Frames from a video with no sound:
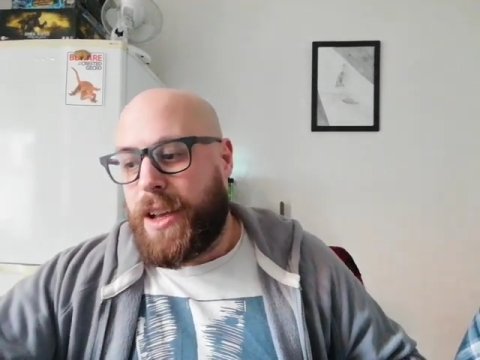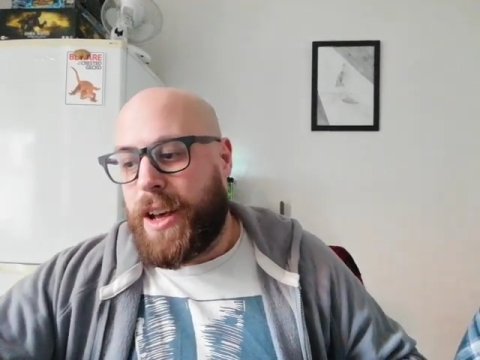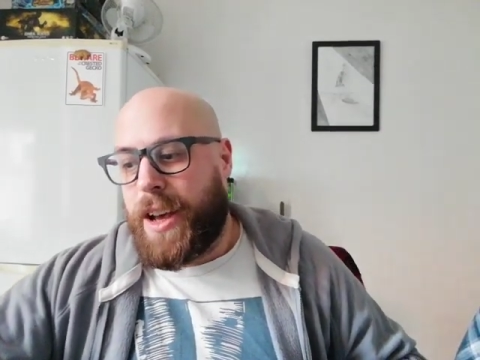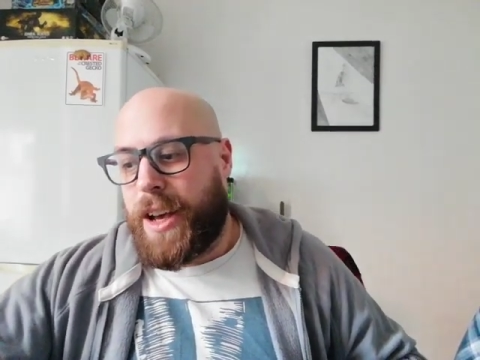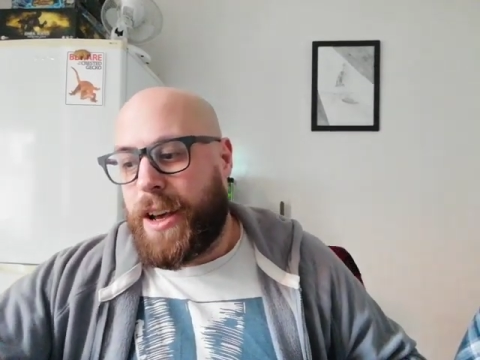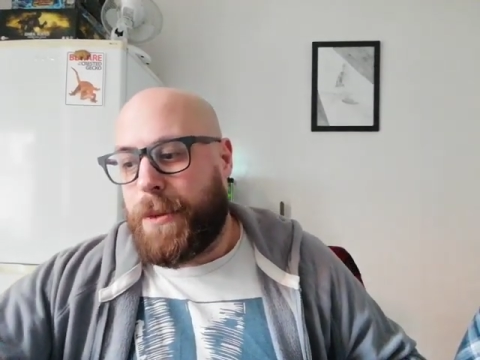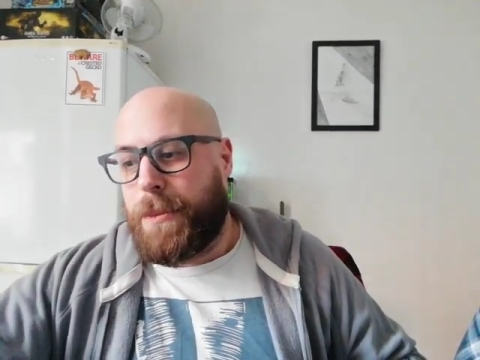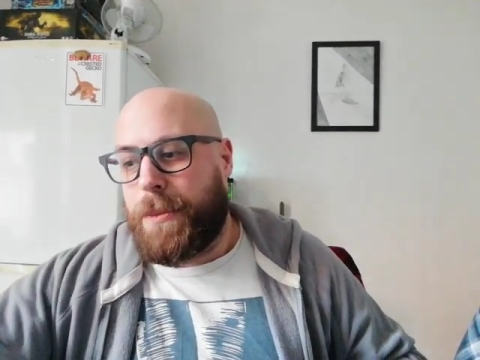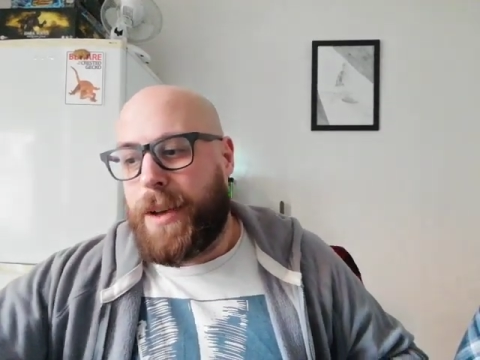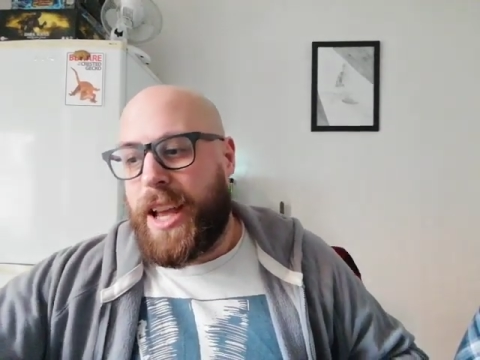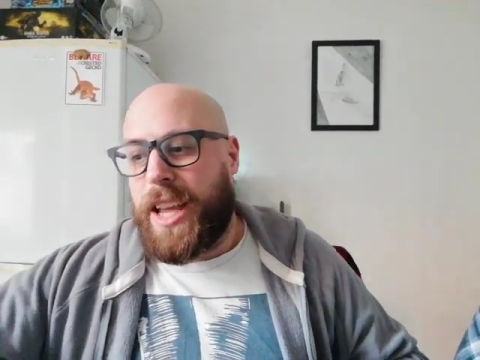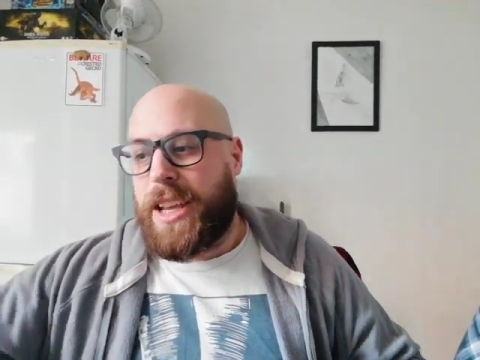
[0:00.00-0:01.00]
a
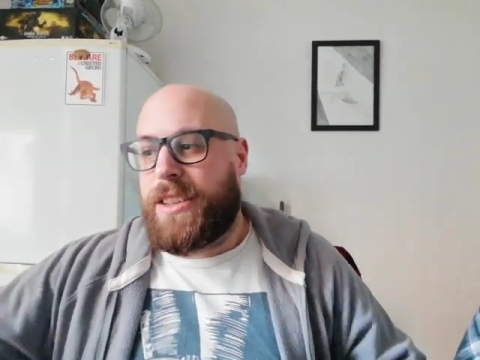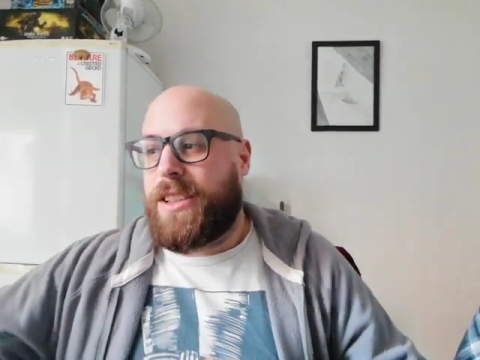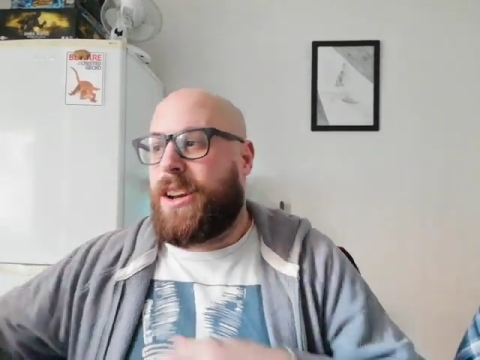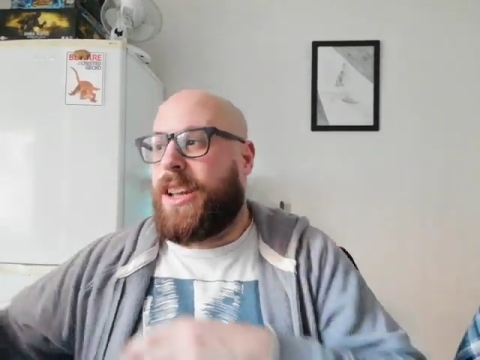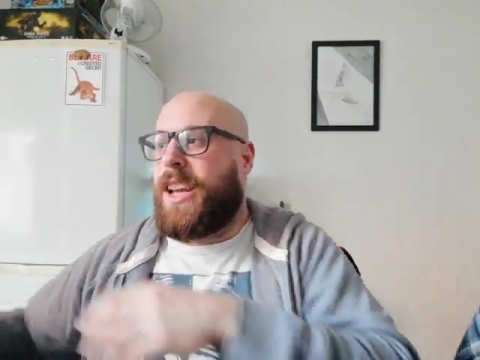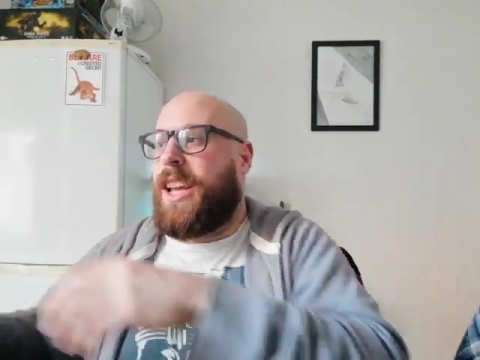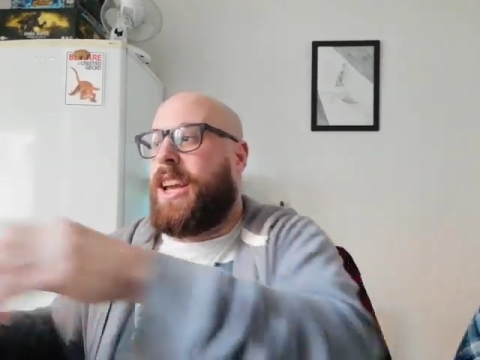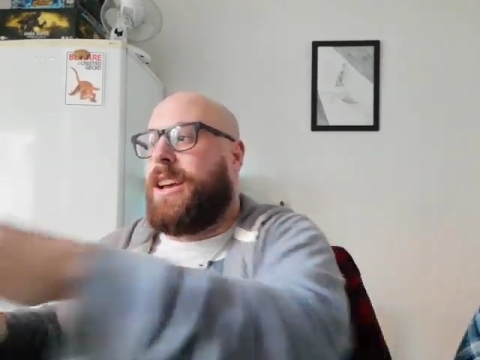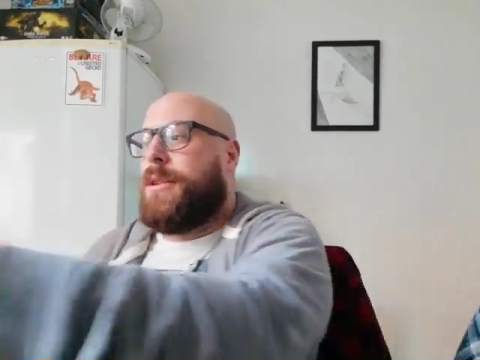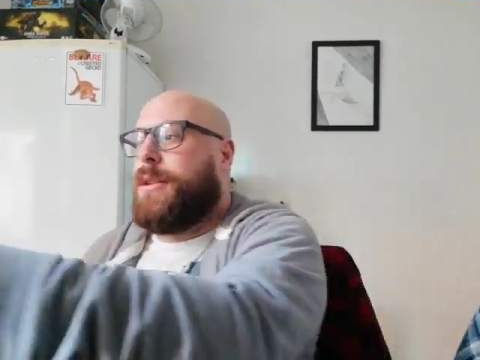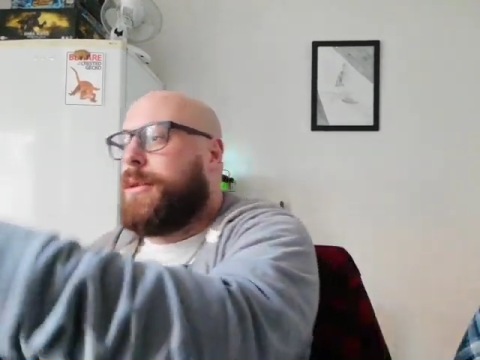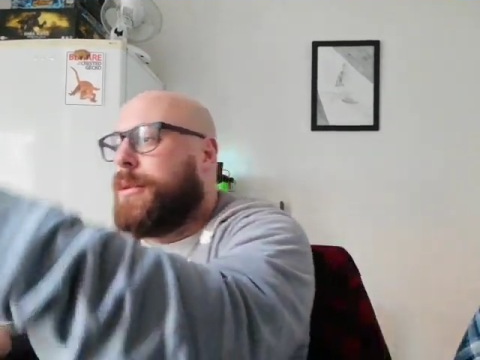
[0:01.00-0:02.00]
katana
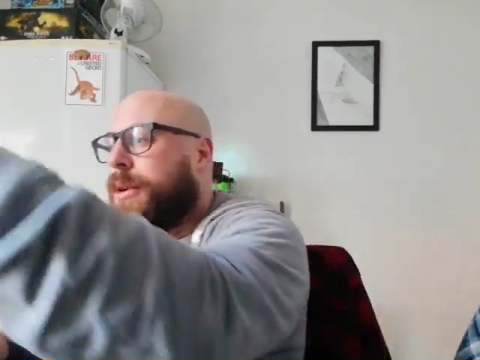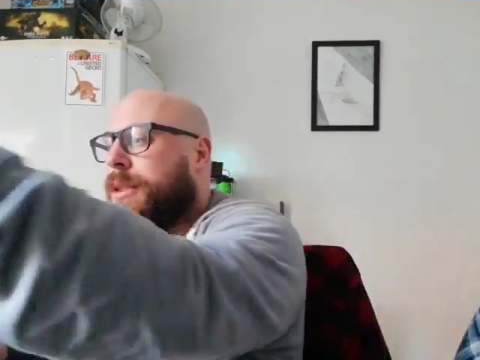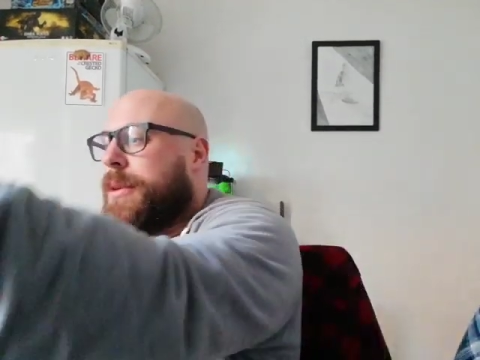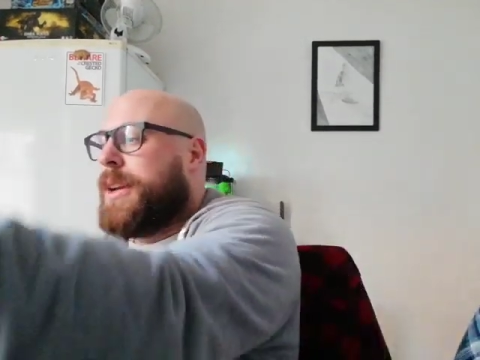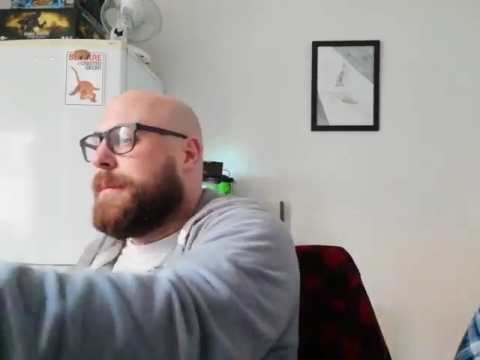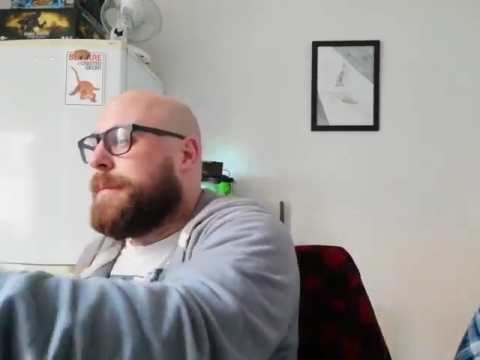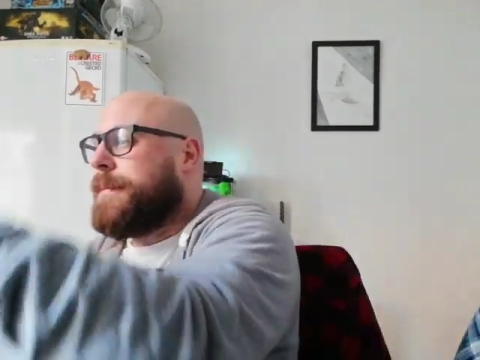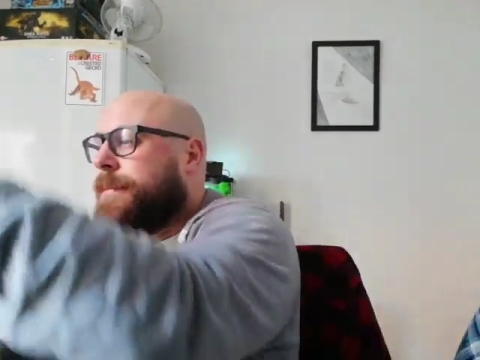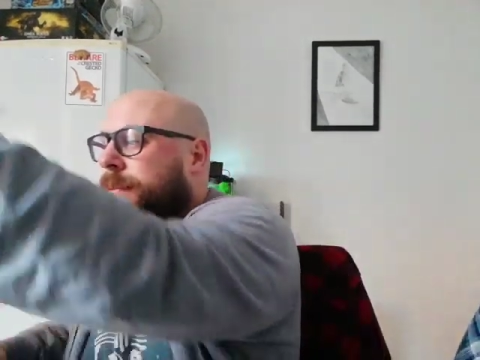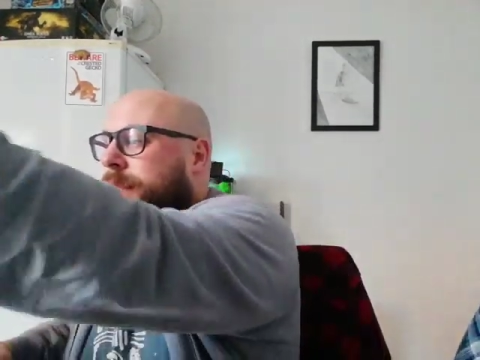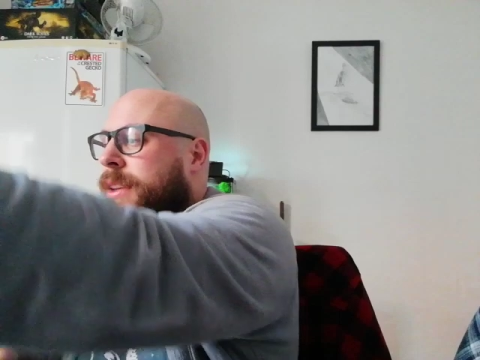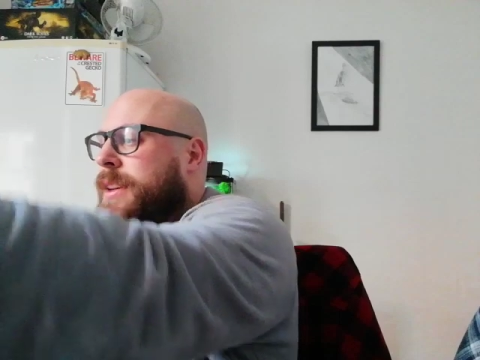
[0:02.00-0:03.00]
here with me
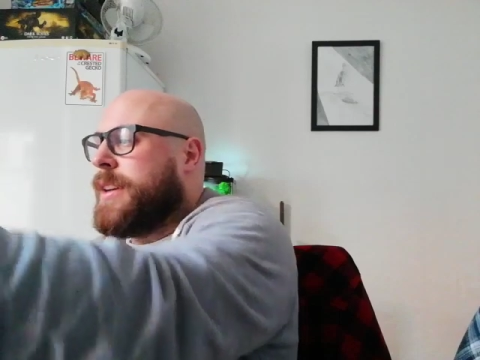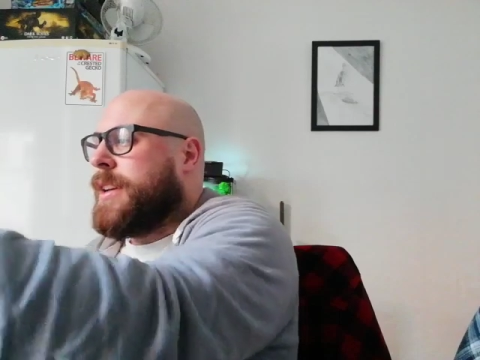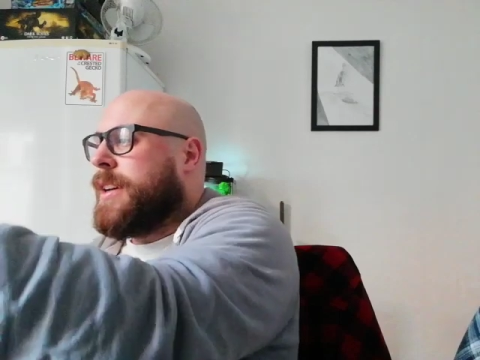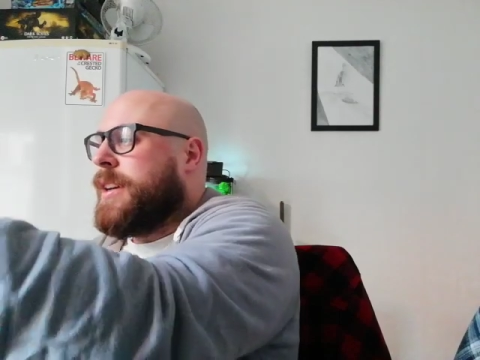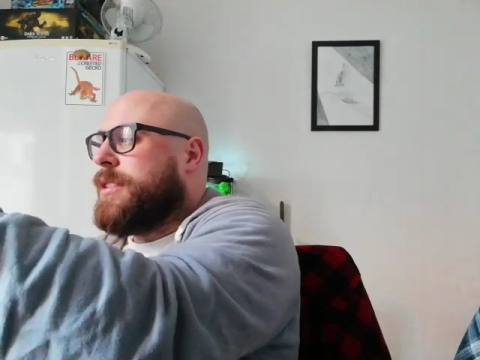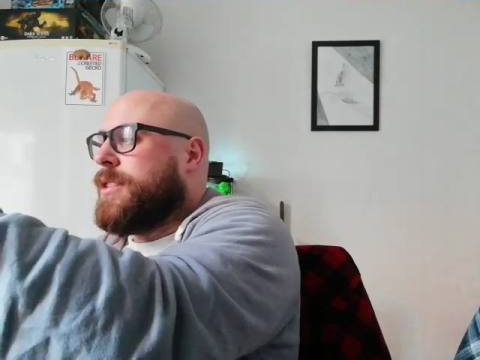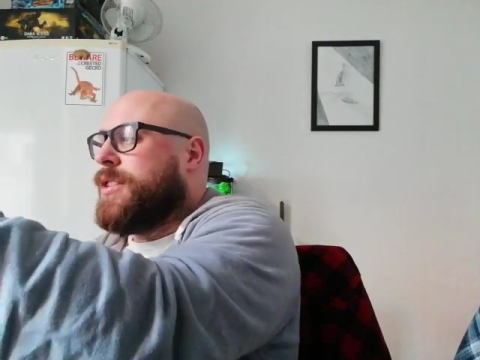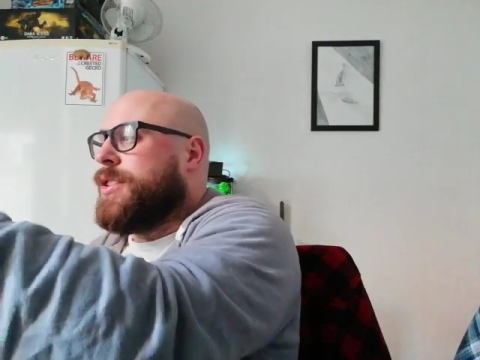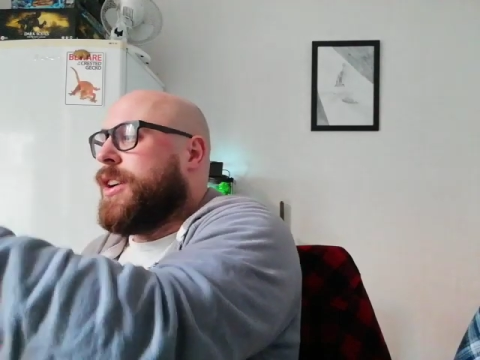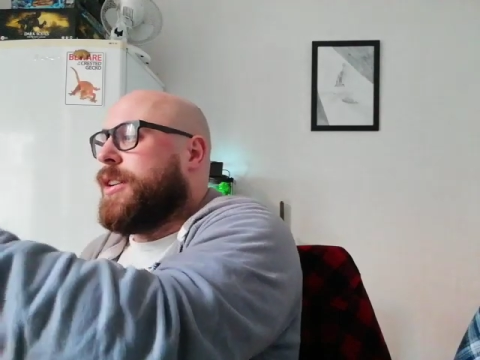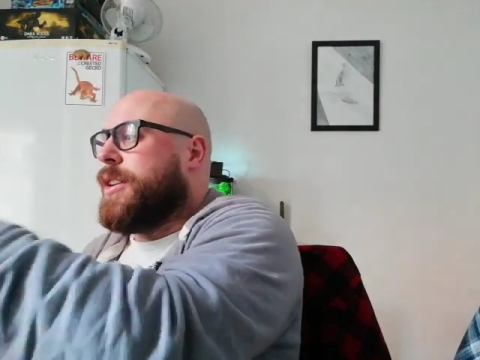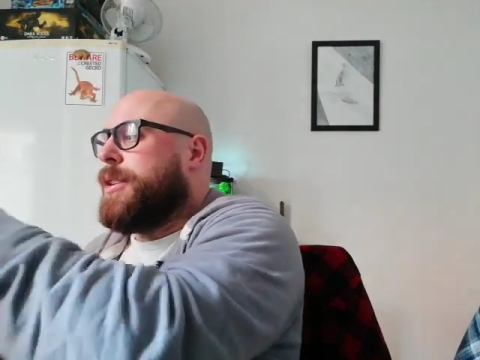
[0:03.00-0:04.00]
to
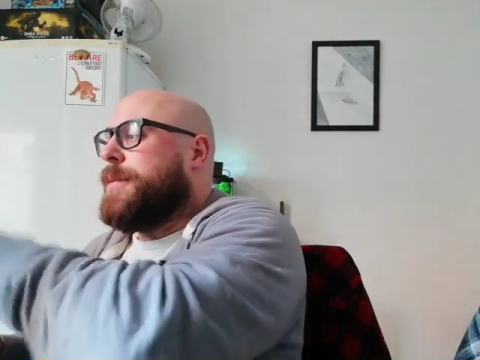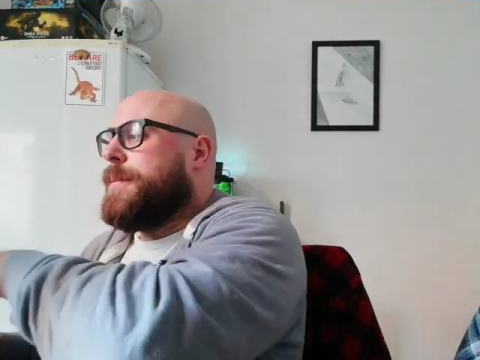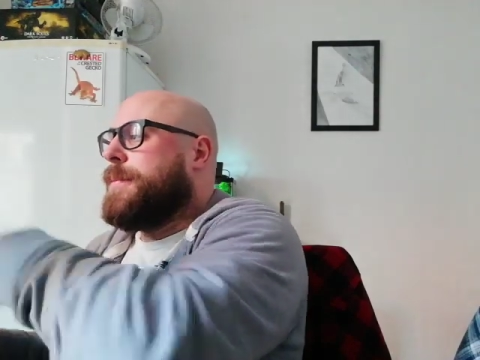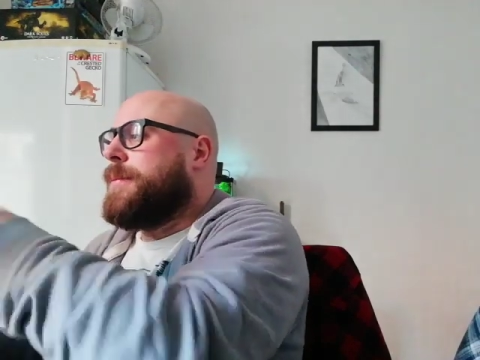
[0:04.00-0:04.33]
show you.